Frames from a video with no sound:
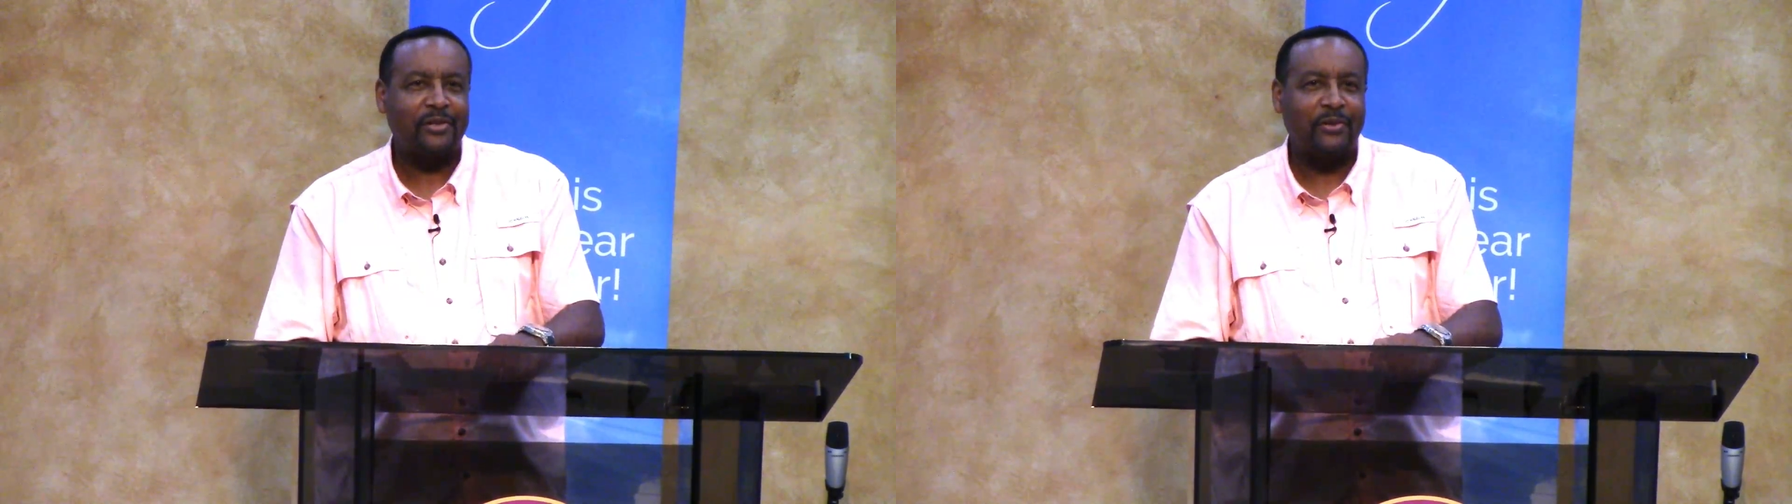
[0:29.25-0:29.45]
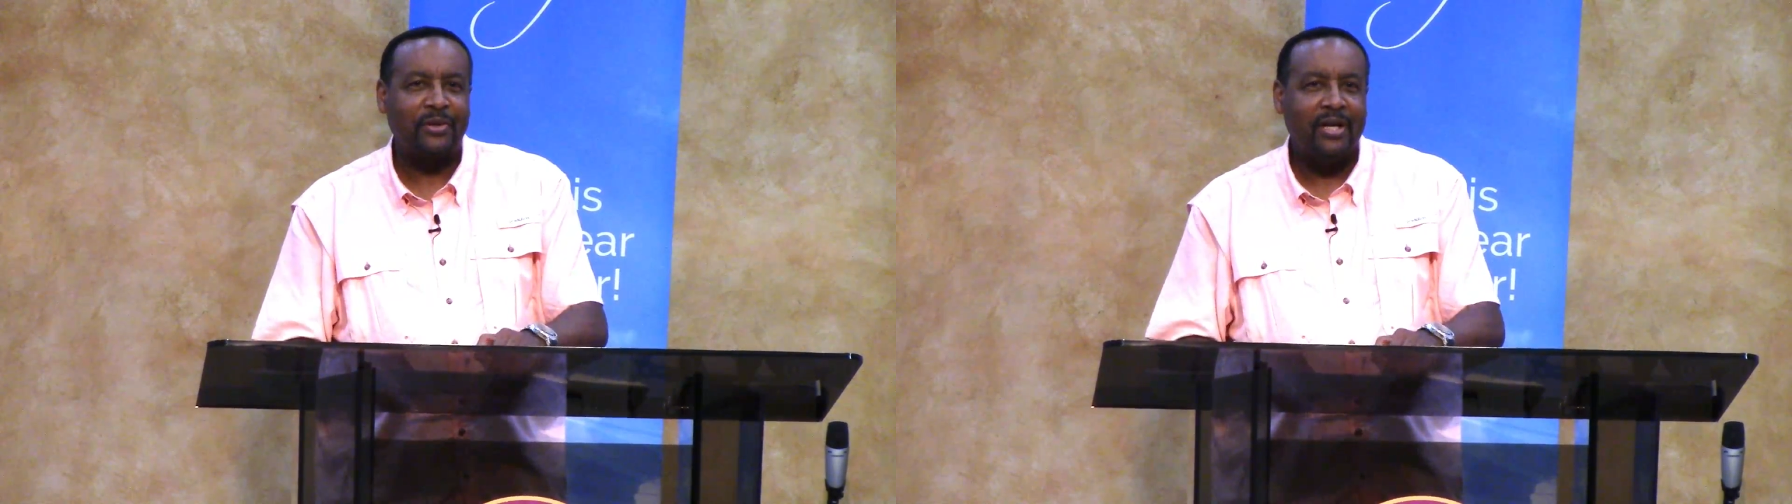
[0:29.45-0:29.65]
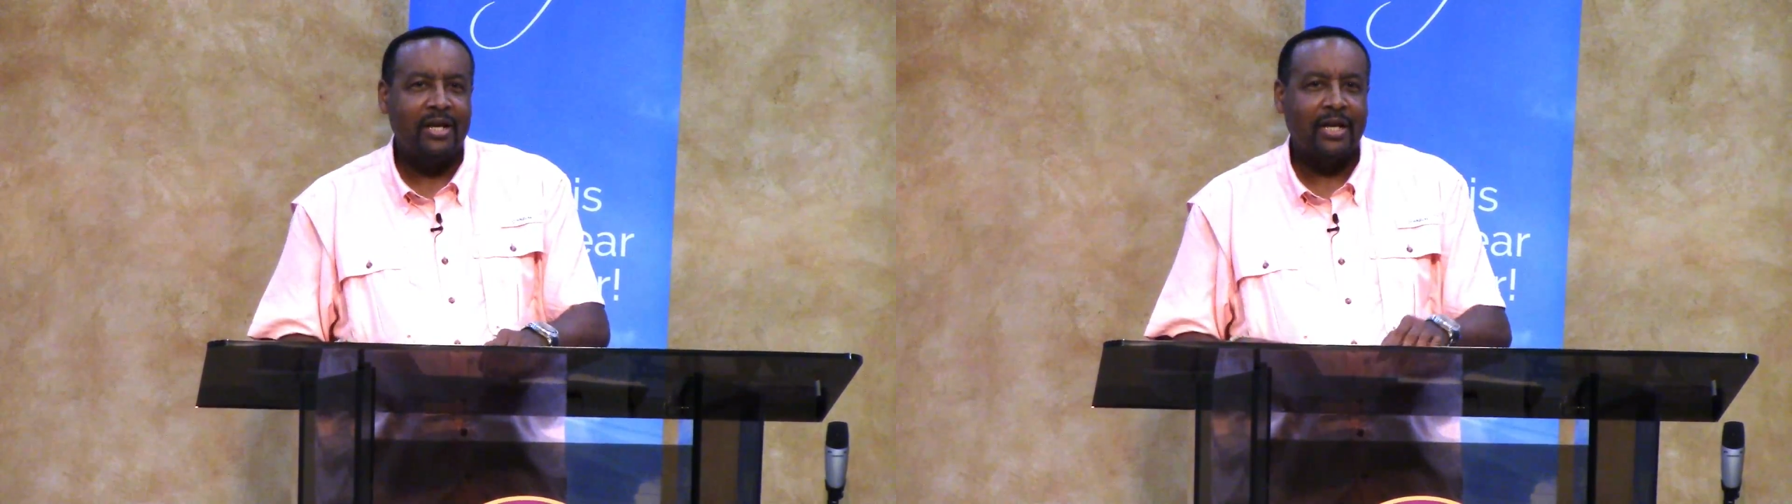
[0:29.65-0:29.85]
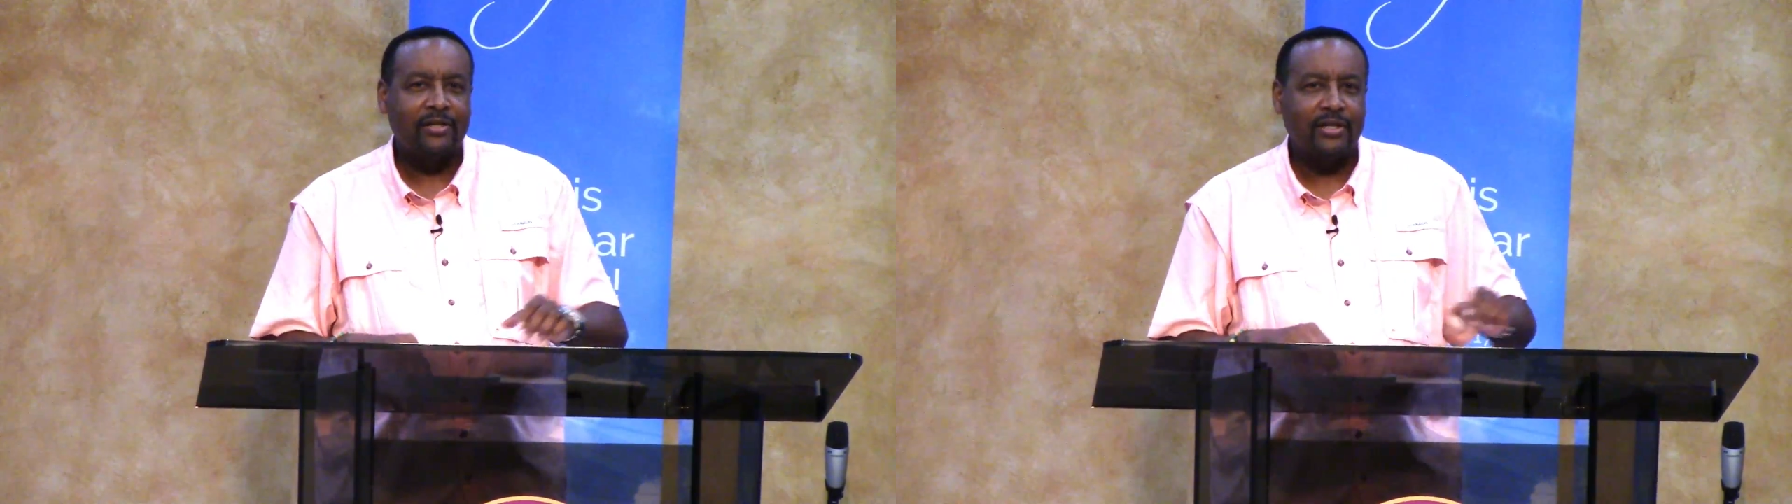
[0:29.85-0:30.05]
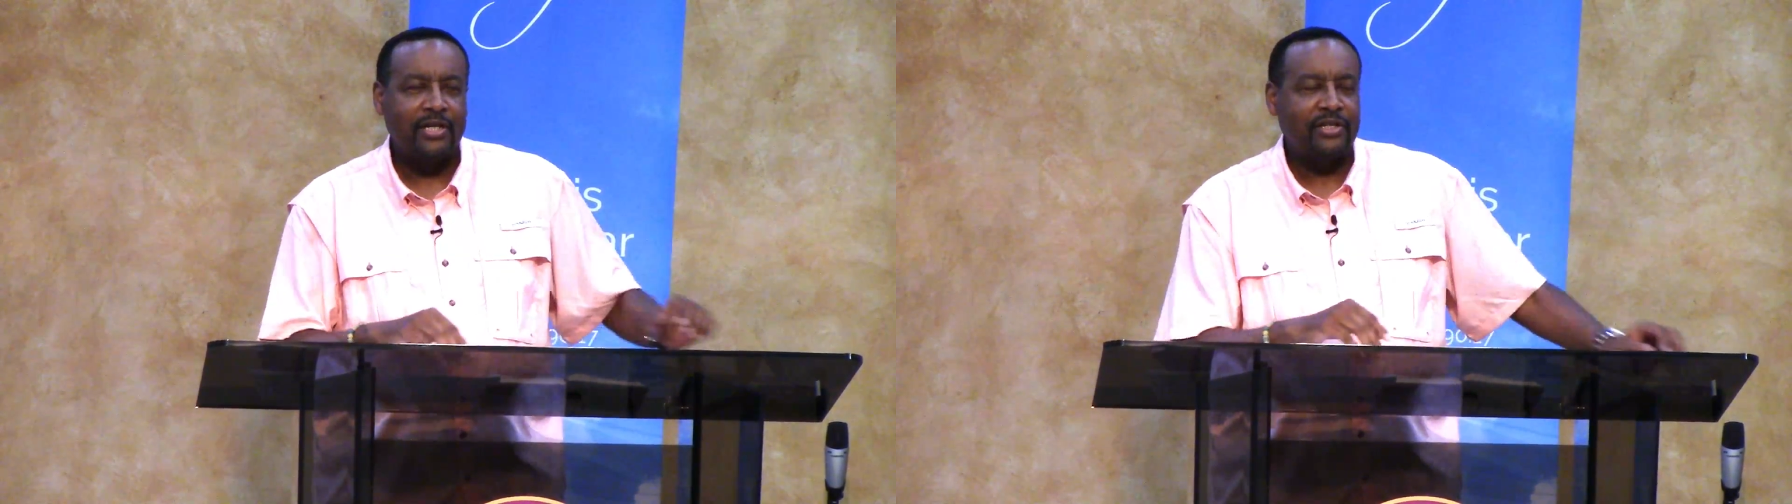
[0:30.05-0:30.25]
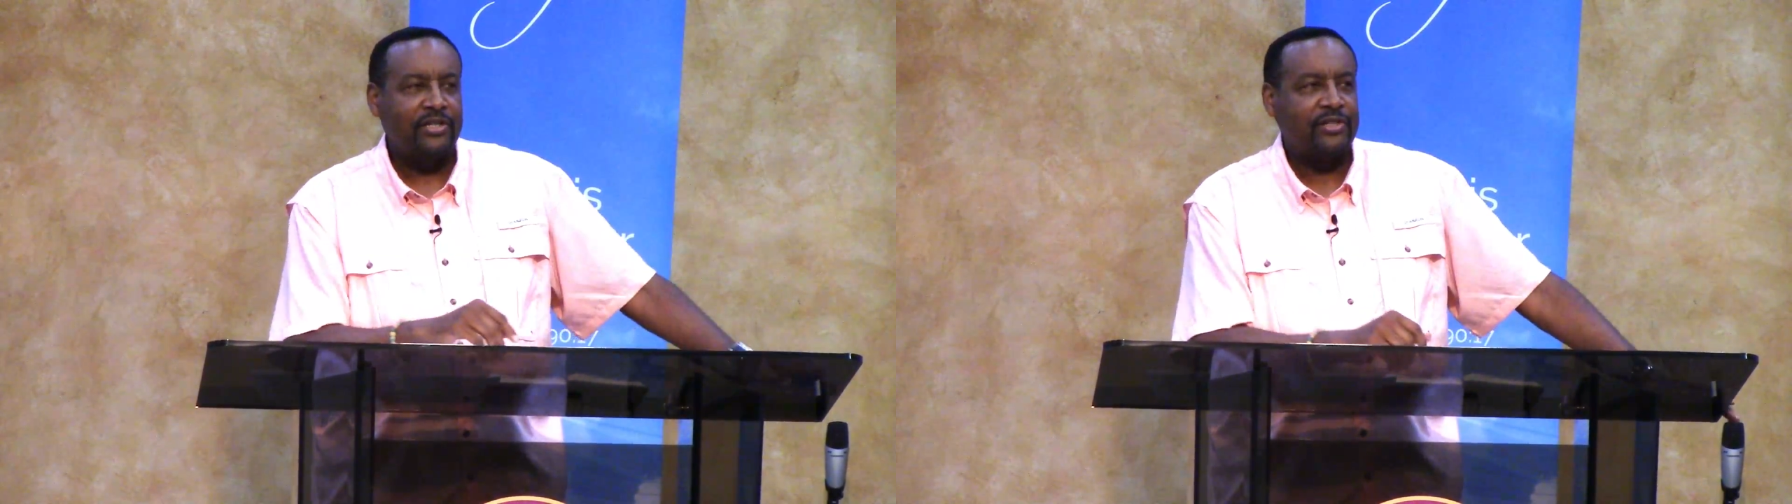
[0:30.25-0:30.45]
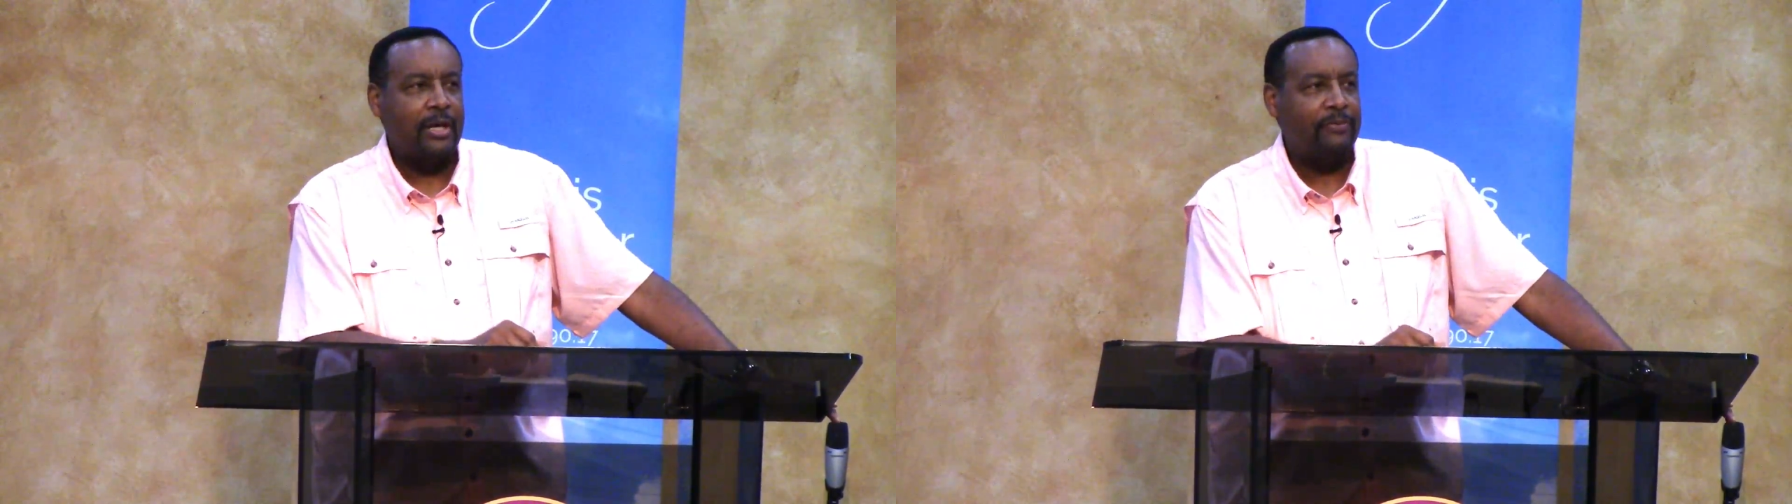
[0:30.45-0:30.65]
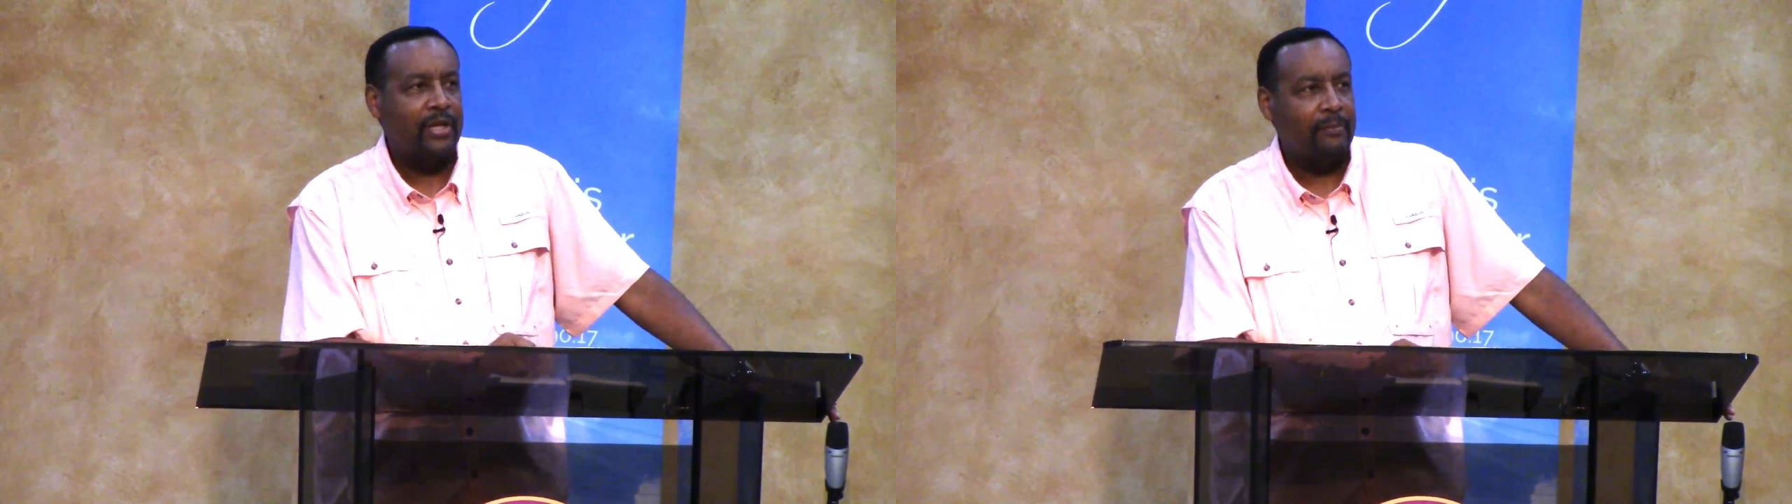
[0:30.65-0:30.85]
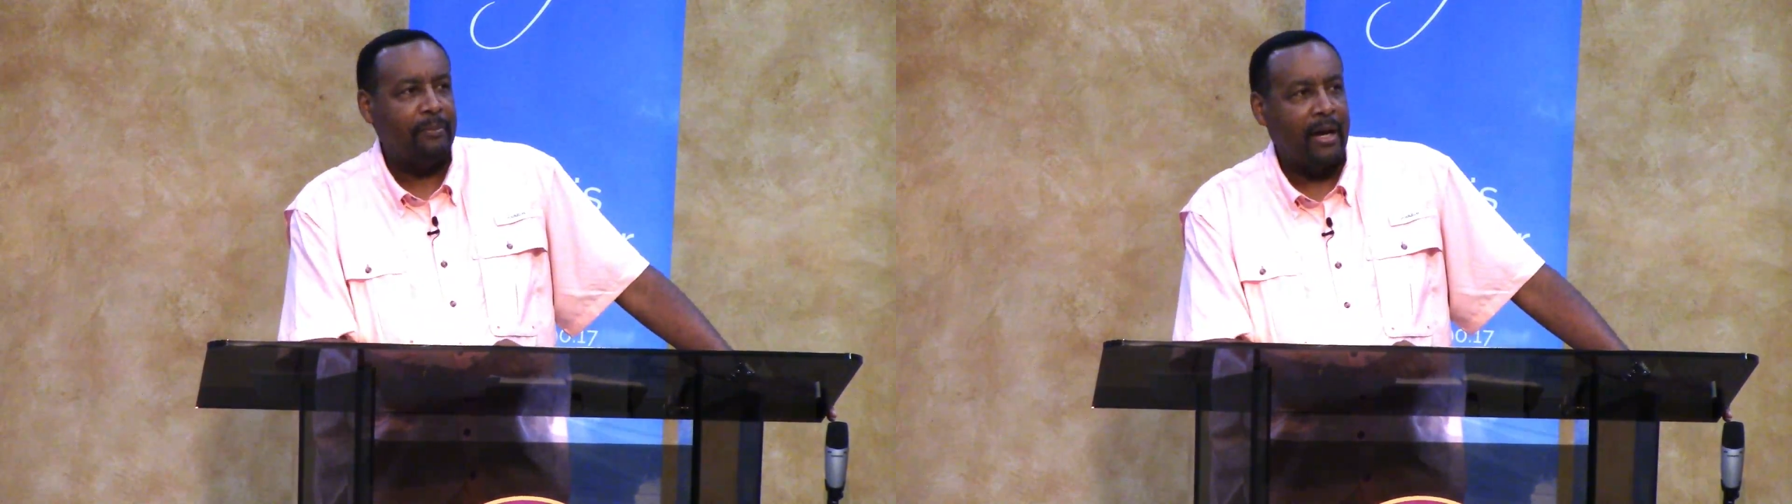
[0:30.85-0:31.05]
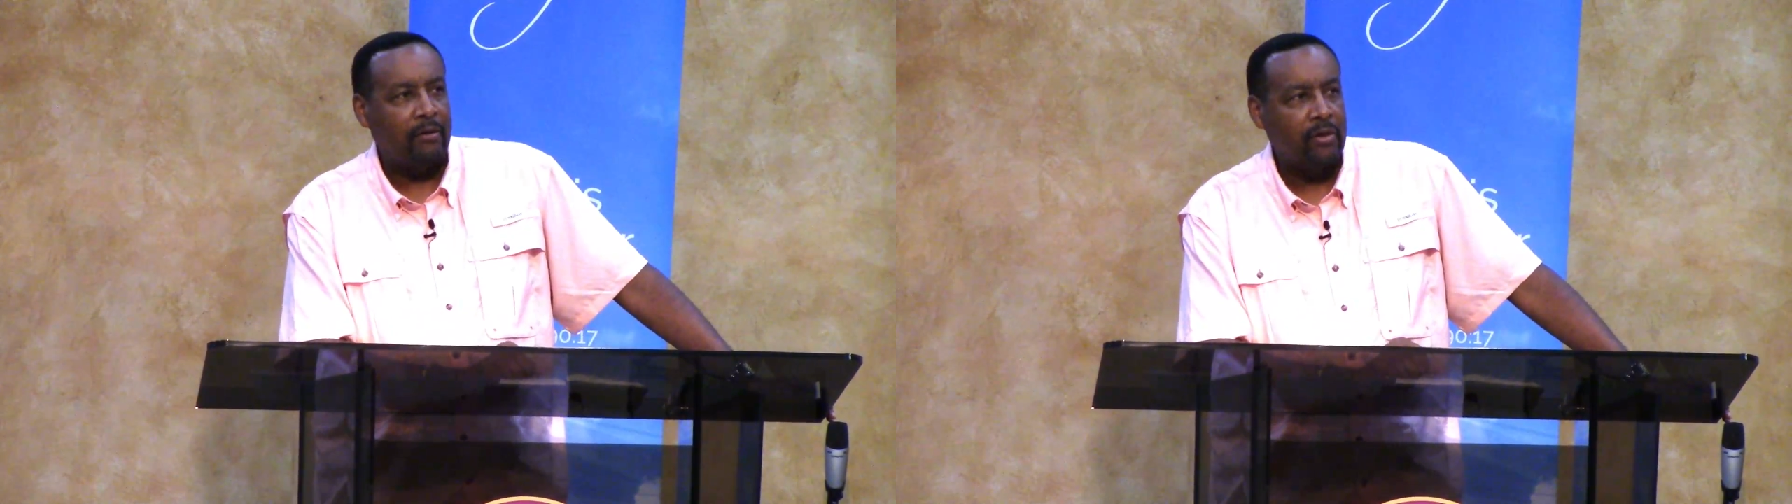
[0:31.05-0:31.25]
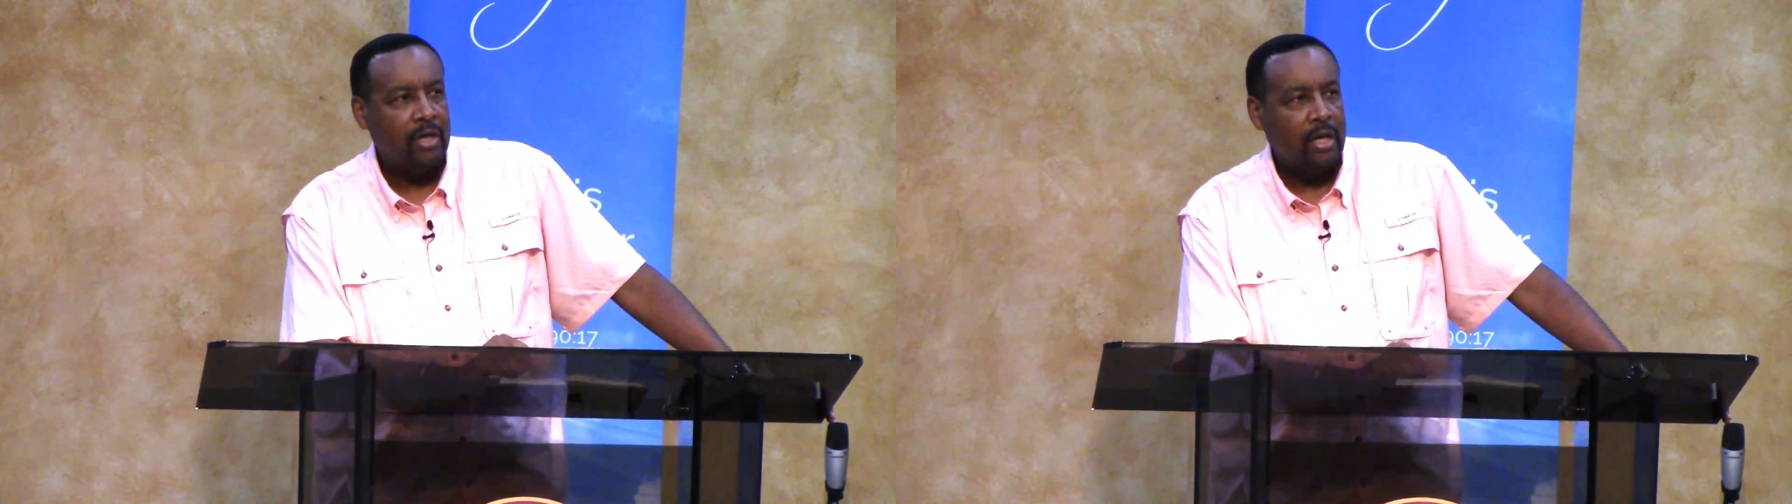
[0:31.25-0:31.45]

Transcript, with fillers: so that's, it's just something about